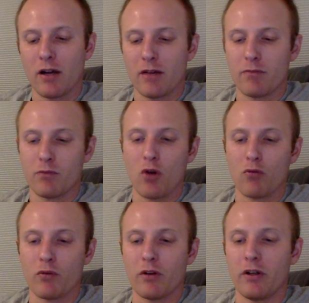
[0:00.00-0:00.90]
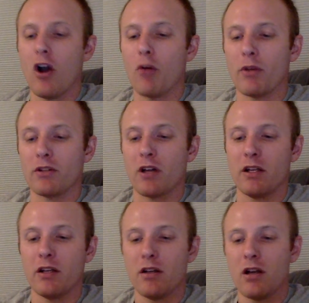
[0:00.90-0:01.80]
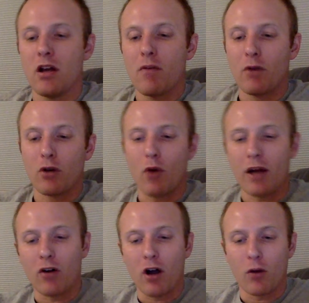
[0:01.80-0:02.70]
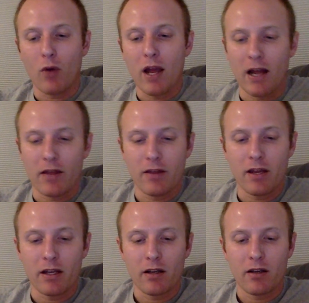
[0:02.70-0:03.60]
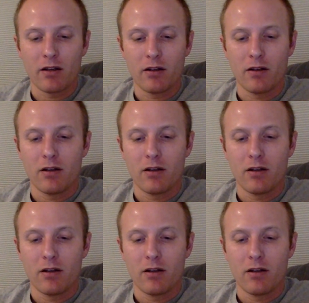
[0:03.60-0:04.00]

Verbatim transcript: Well, I don't really know, Miss Honey. For quite a long way, I think.